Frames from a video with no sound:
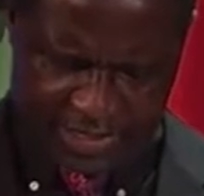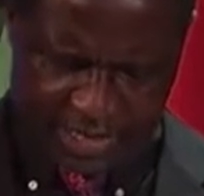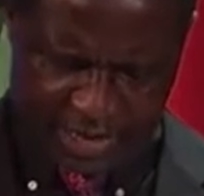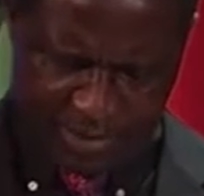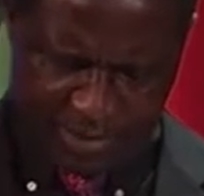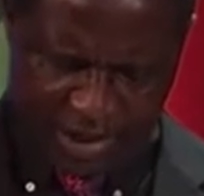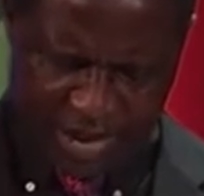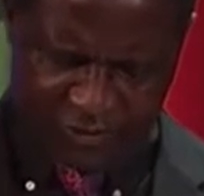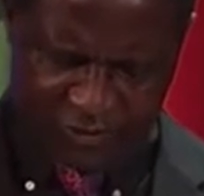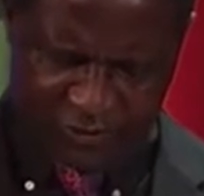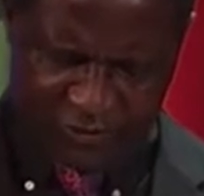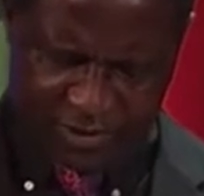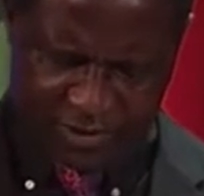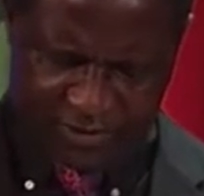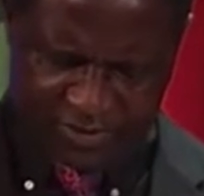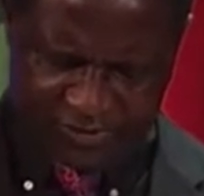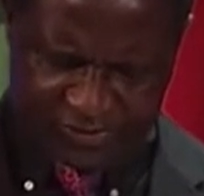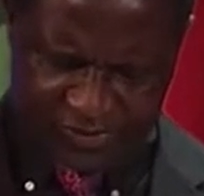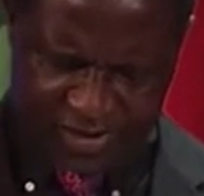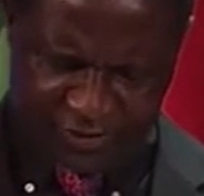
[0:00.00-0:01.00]
that
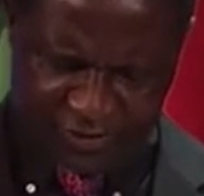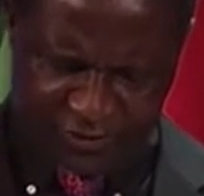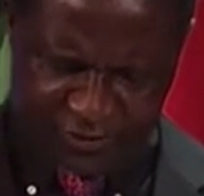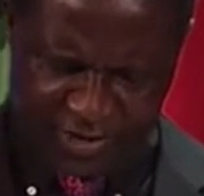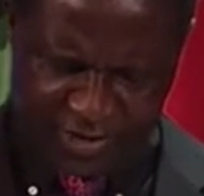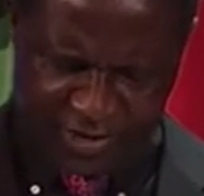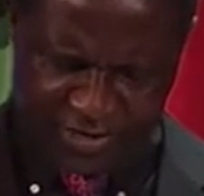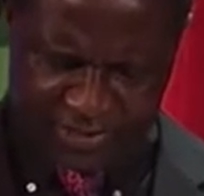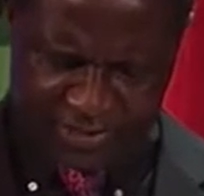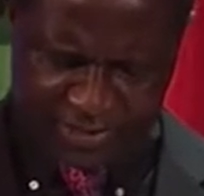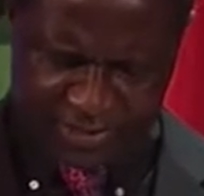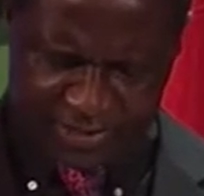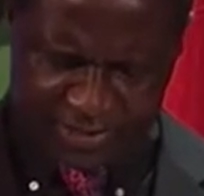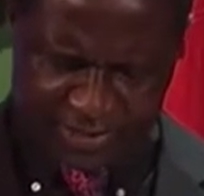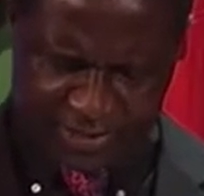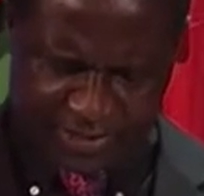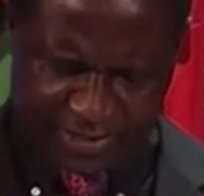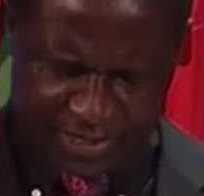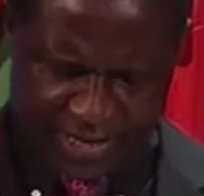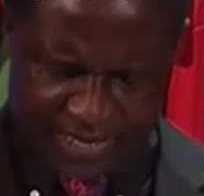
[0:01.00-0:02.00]
biosphere reserves
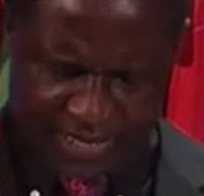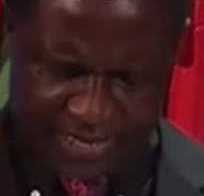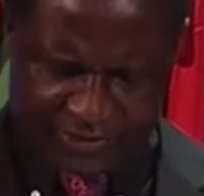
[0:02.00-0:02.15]
function